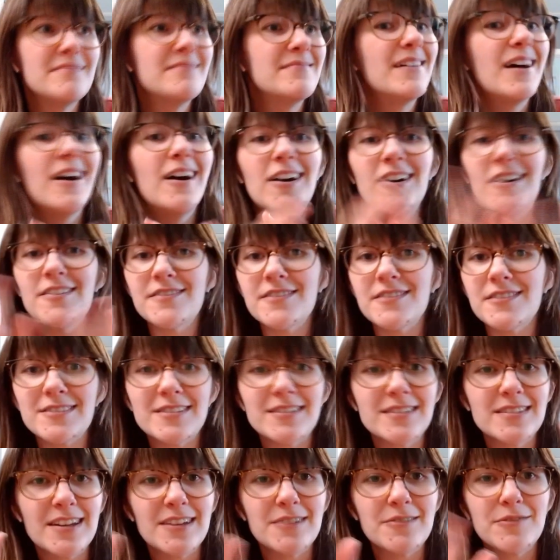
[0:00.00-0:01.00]
all of those
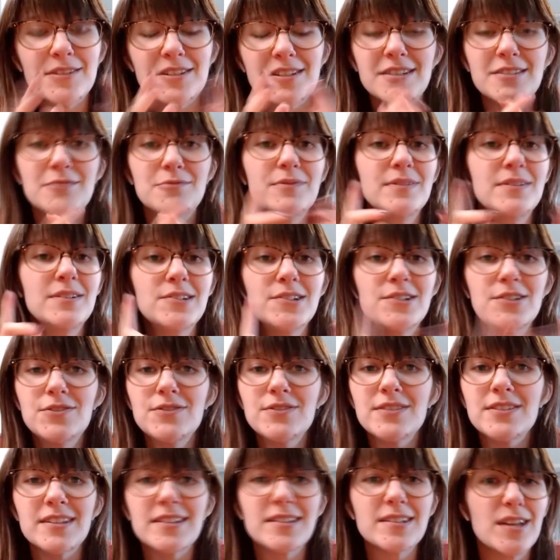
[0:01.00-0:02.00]
design questions, when you're
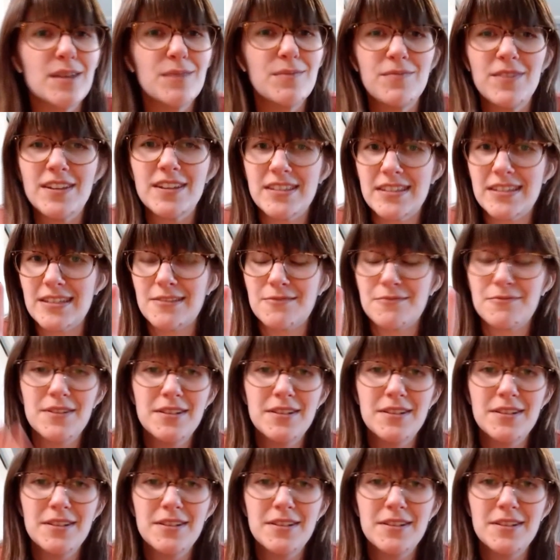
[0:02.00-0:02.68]
choosing typefaces,